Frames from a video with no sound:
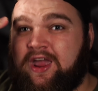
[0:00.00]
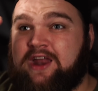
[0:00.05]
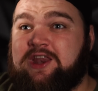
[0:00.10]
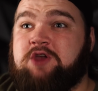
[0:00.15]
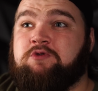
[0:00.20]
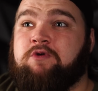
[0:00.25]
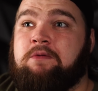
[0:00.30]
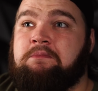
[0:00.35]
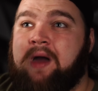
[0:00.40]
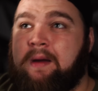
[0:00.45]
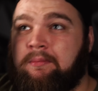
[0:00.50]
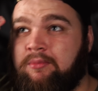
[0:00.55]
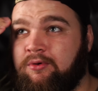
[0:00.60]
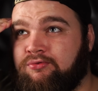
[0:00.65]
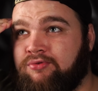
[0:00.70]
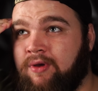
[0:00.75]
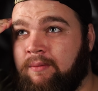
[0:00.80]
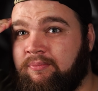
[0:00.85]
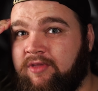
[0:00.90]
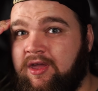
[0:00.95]
and you remember
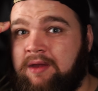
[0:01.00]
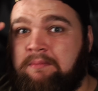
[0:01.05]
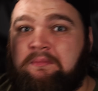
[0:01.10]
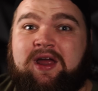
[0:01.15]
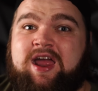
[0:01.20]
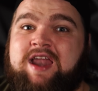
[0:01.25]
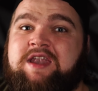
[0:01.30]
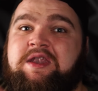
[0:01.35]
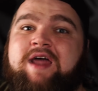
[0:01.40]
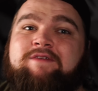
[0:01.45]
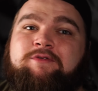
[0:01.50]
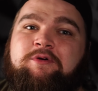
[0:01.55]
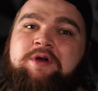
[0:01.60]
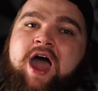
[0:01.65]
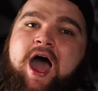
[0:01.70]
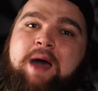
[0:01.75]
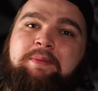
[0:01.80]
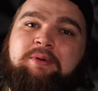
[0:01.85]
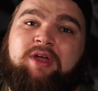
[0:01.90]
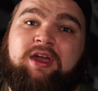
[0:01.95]
something, but it never
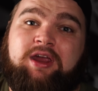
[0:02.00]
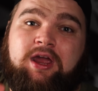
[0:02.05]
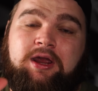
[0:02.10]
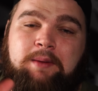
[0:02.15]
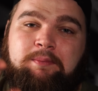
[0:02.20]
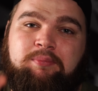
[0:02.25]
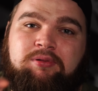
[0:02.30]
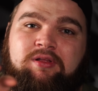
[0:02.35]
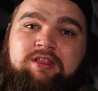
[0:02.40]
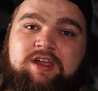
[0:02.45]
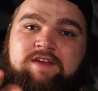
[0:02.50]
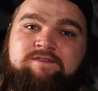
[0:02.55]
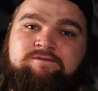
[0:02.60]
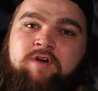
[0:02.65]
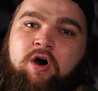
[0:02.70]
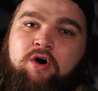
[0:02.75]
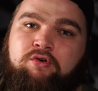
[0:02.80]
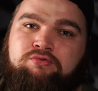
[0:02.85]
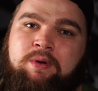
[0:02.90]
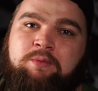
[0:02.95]
happened, like a completely
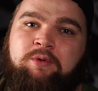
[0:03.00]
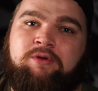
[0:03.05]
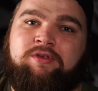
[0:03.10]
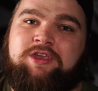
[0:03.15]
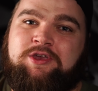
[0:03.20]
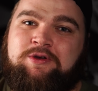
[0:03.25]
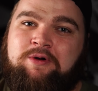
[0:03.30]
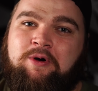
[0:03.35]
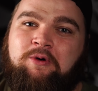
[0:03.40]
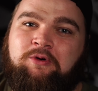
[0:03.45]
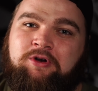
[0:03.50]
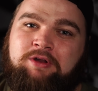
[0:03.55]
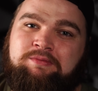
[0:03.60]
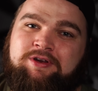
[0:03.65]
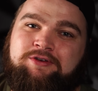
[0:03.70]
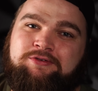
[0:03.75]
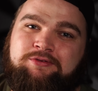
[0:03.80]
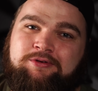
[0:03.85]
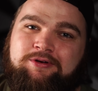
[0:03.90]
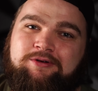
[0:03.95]
false memory that you hold to
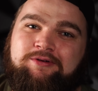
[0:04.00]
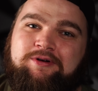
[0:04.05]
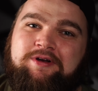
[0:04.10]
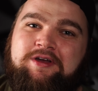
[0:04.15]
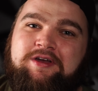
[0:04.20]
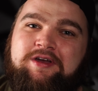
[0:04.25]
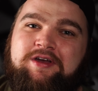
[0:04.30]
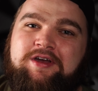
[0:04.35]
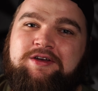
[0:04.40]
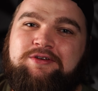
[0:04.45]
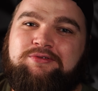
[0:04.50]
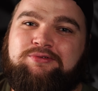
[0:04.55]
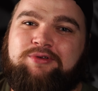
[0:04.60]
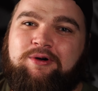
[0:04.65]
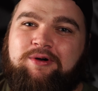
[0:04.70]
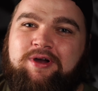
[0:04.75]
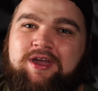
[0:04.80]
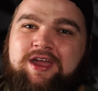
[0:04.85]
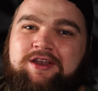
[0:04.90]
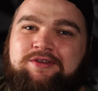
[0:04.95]
be true. Exactly.
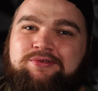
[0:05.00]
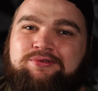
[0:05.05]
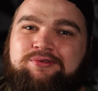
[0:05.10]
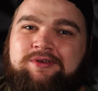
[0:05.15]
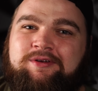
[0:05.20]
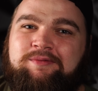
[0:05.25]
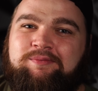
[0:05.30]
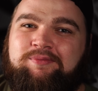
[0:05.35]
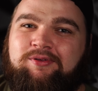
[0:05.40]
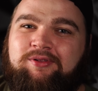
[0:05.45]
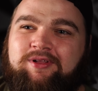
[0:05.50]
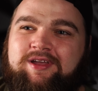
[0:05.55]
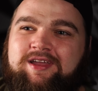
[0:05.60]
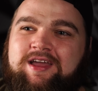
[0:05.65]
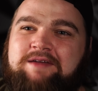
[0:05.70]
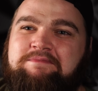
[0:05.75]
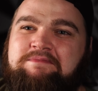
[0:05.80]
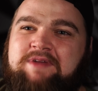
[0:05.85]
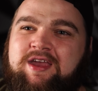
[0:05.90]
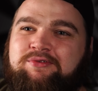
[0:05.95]
So
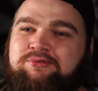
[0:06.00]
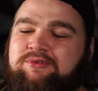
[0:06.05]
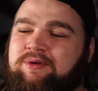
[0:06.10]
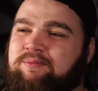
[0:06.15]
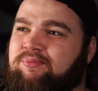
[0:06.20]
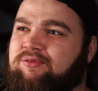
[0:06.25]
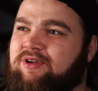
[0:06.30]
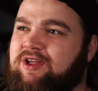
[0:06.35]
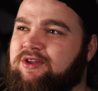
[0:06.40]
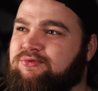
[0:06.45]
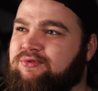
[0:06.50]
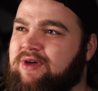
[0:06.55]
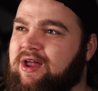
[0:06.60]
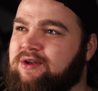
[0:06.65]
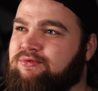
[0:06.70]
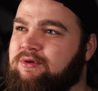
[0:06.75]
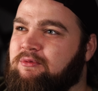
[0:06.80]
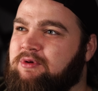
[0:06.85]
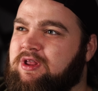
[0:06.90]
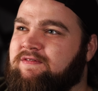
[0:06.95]
it makes complete
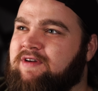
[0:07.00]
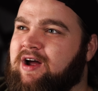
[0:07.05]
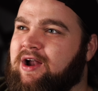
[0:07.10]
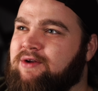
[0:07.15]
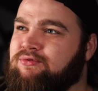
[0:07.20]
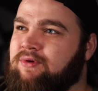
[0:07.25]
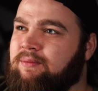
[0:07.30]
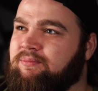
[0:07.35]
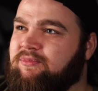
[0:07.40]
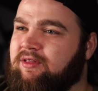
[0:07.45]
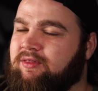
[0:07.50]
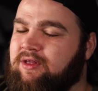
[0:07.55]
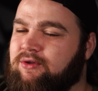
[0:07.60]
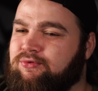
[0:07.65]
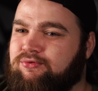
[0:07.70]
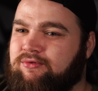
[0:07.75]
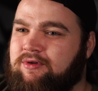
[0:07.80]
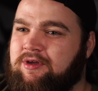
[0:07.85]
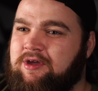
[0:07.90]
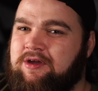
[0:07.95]
sense that when you've got something
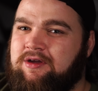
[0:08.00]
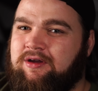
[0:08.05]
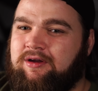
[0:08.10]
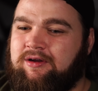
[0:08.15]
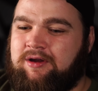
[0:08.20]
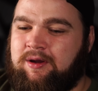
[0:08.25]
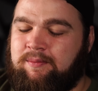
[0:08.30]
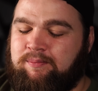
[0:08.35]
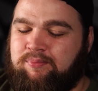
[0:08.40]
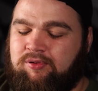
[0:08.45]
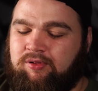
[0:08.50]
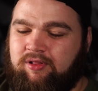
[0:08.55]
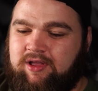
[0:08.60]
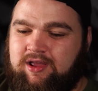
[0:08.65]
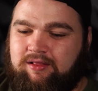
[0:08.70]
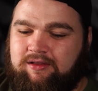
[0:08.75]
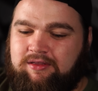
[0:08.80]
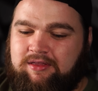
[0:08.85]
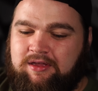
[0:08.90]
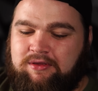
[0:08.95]
that's
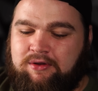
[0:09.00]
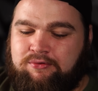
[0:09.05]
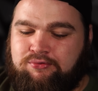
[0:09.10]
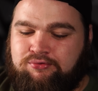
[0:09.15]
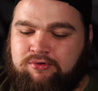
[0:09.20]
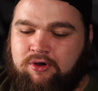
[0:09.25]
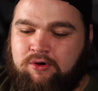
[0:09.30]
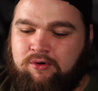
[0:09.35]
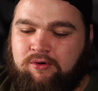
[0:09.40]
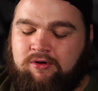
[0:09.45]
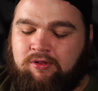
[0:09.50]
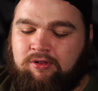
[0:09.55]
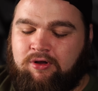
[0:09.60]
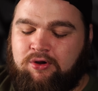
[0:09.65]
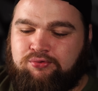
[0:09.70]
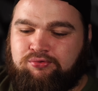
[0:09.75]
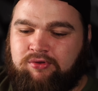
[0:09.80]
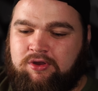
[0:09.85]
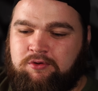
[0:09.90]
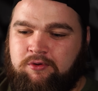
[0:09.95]
so
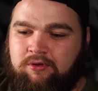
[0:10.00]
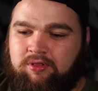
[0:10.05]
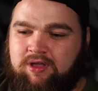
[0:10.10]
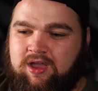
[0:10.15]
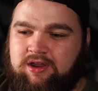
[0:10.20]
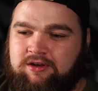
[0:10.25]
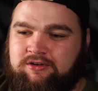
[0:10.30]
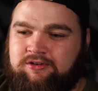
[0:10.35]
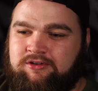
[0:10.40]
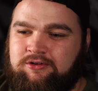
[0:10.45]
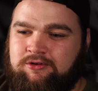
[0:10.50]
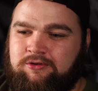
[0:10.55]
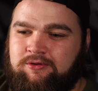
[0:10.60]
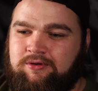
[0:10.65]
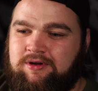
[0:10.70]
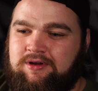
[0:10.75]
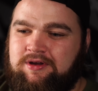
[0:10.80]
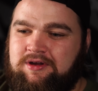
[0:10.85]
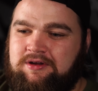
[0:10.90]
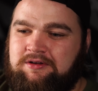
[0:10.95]
closely related to